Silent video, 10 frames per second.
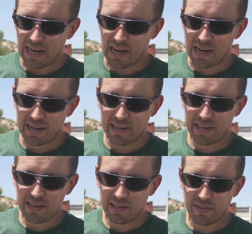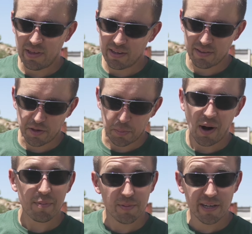I think that they're
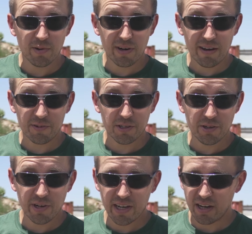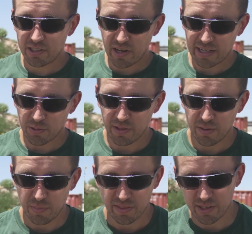probably going after duty contracts with
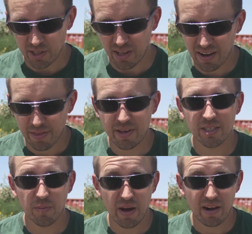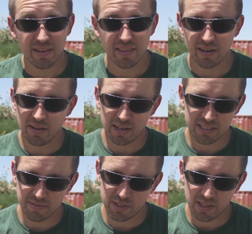it, but there's a lot of things about it that a Glock
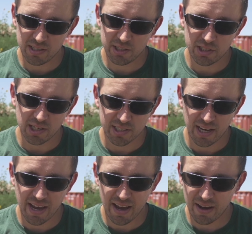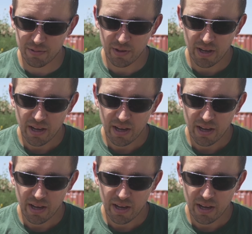17 just doesn't have.